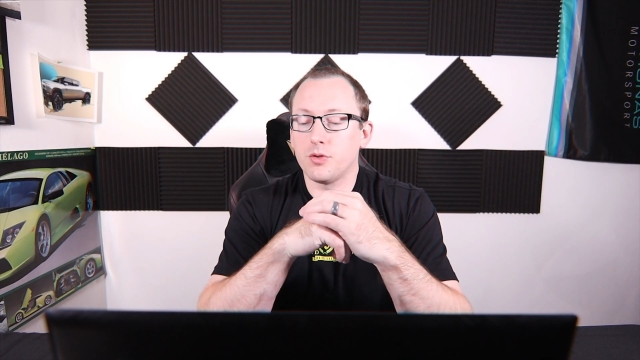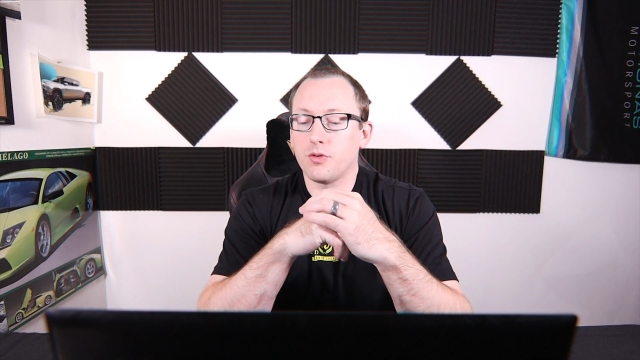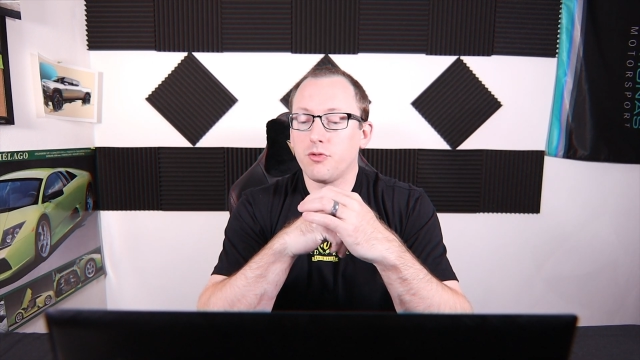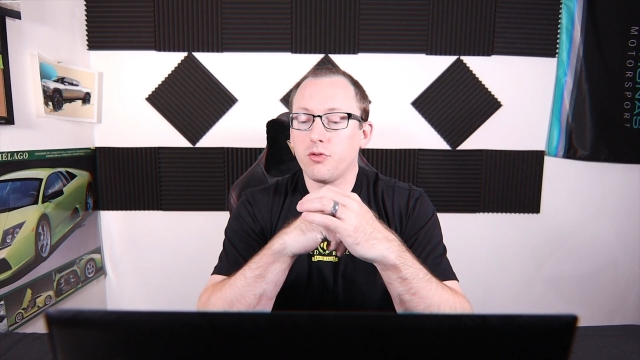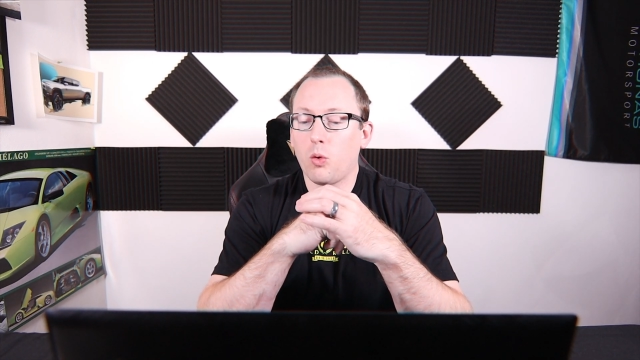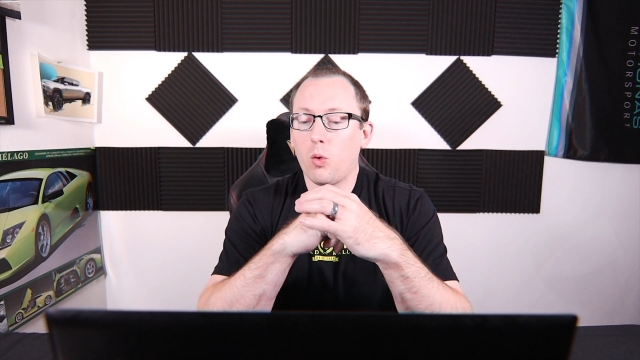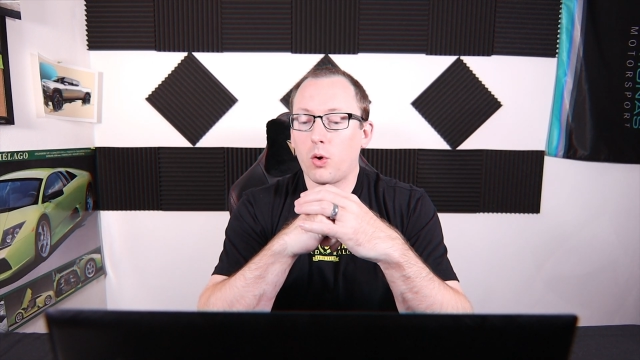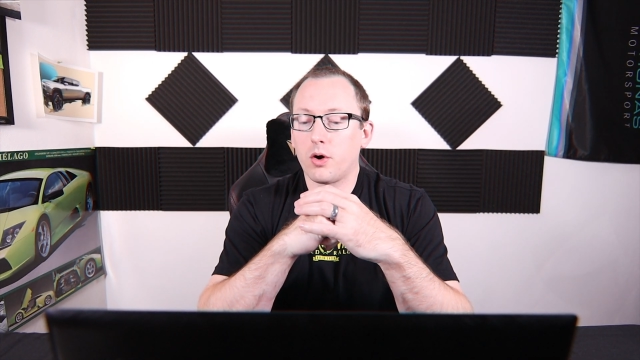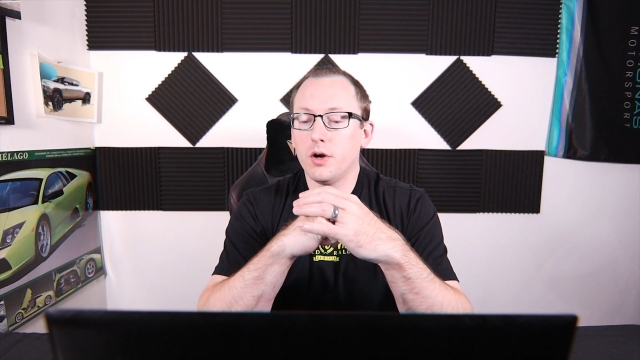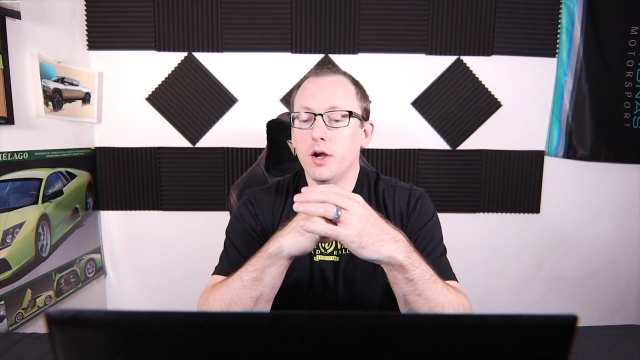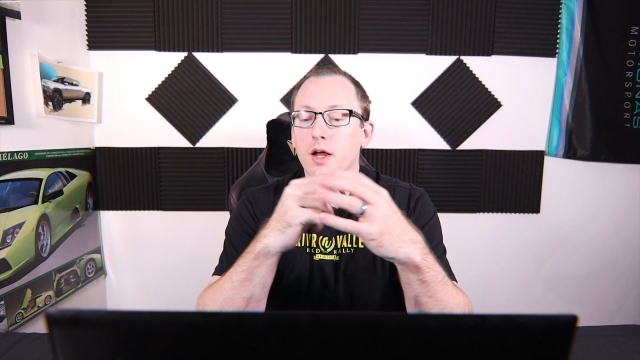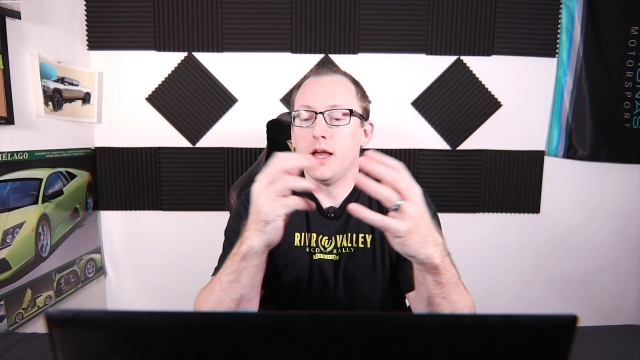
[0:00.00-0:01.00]

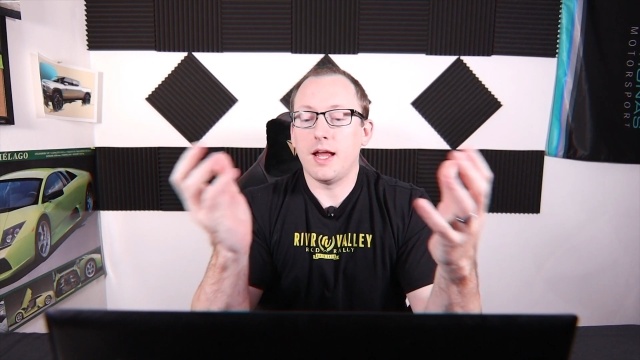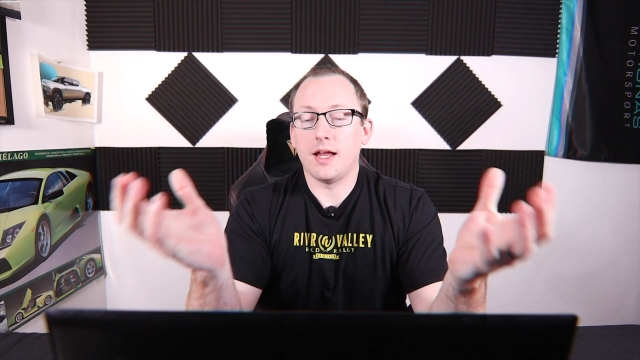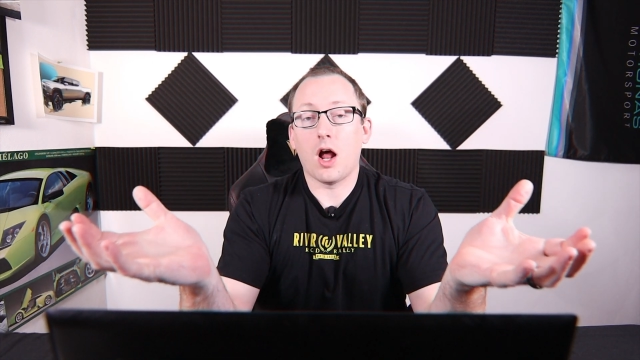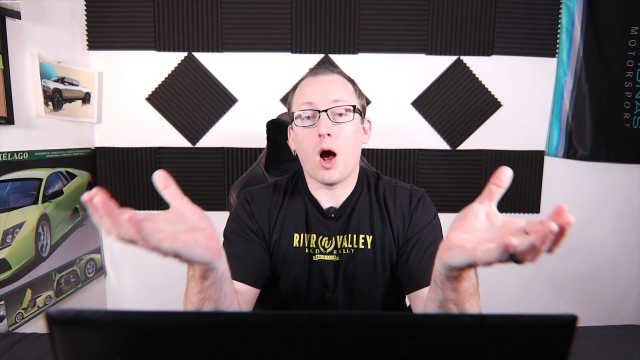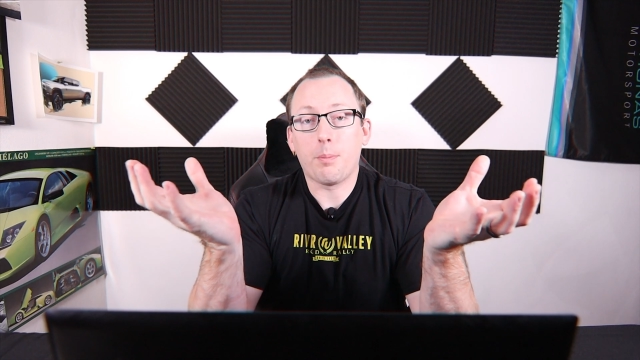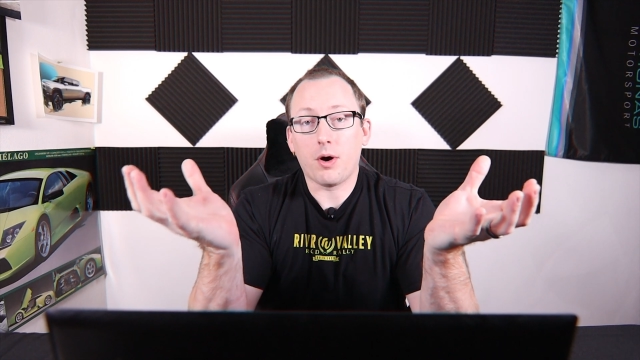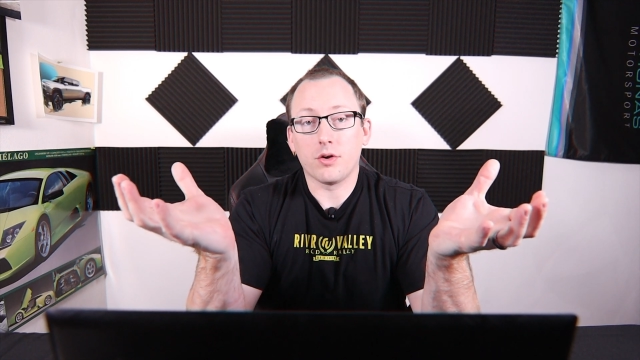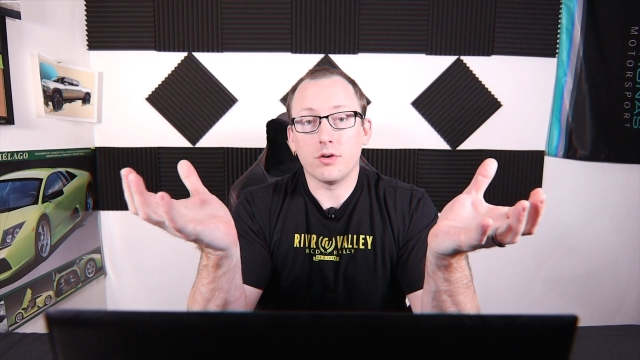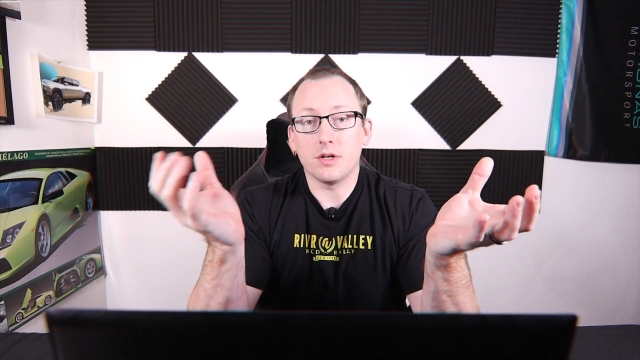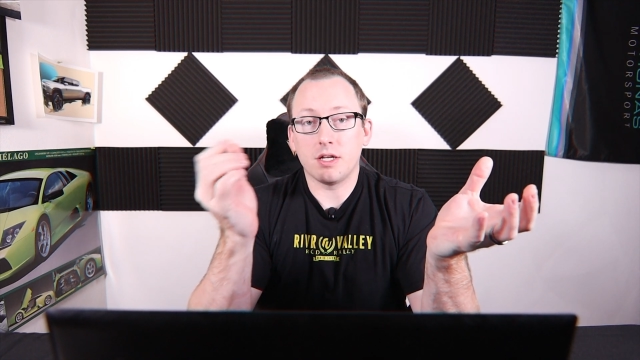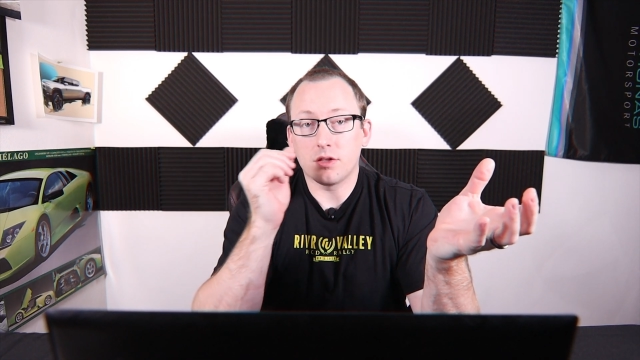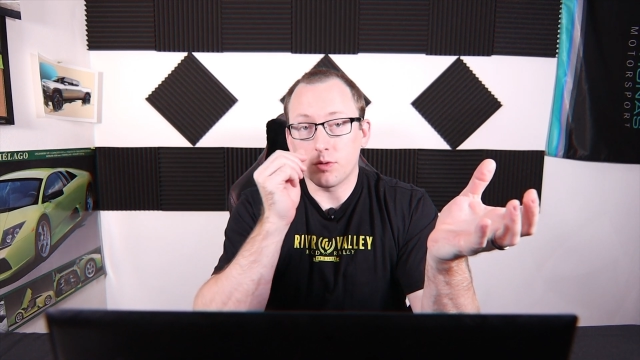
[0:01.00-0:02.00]
floor and up
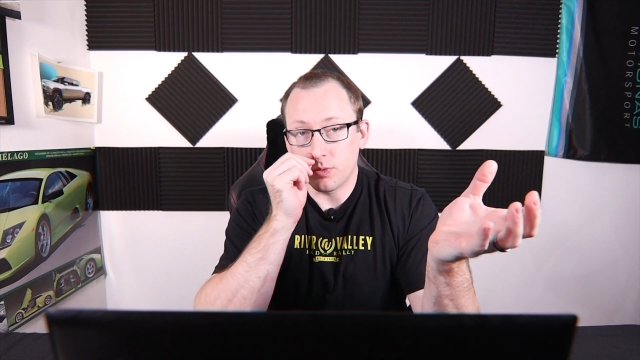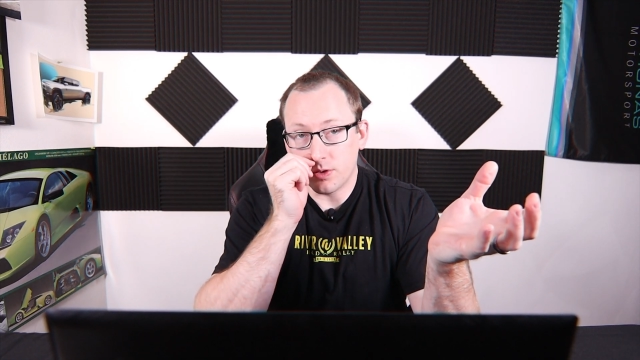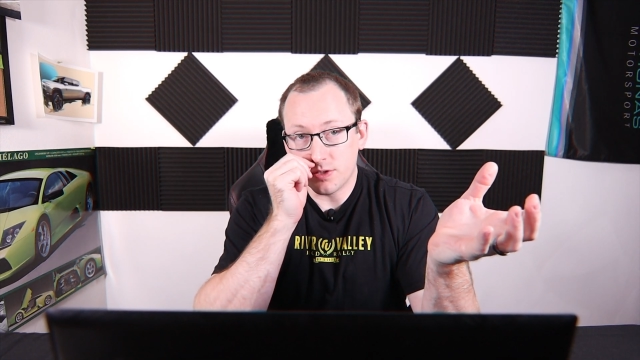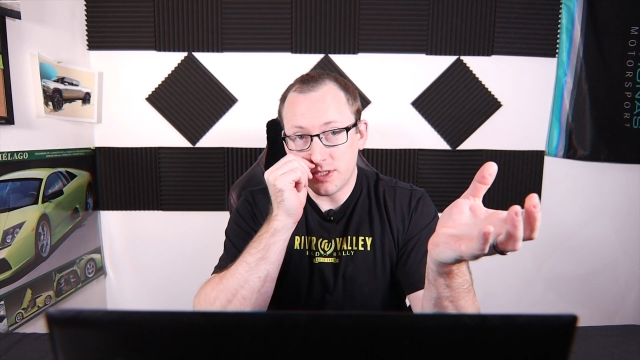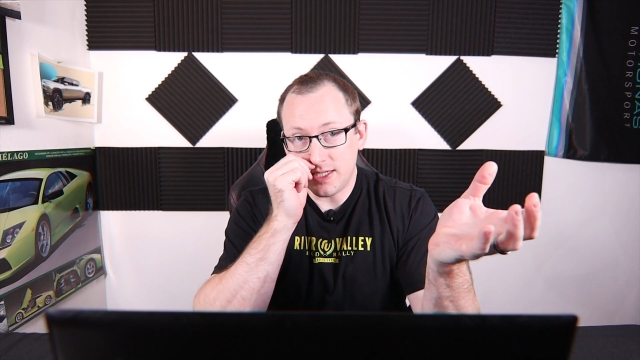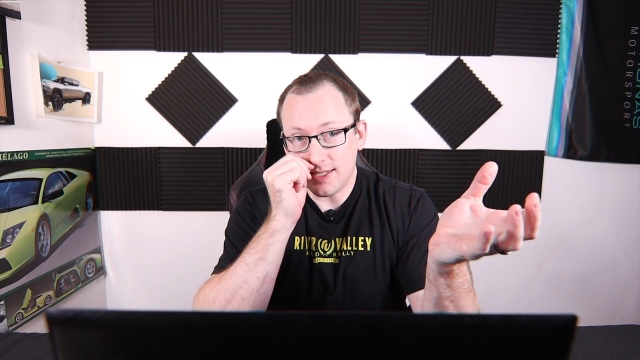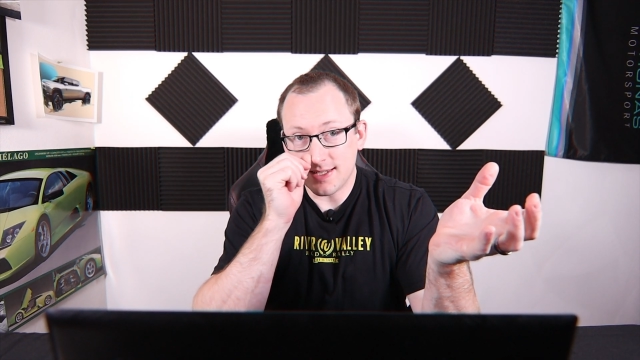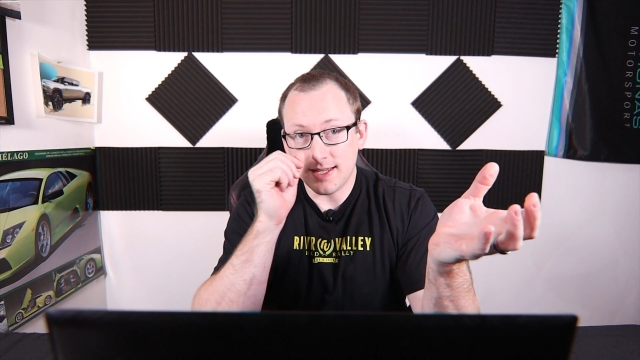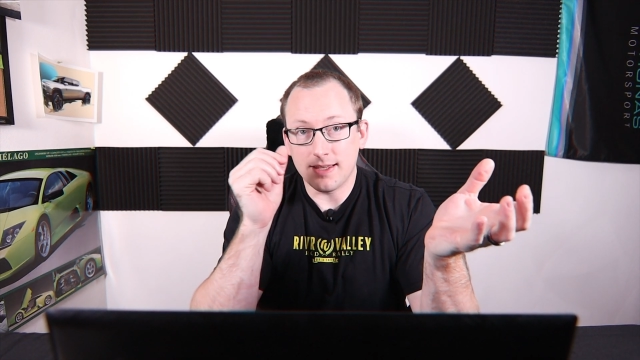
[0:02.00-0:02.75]
underneath the rear seat,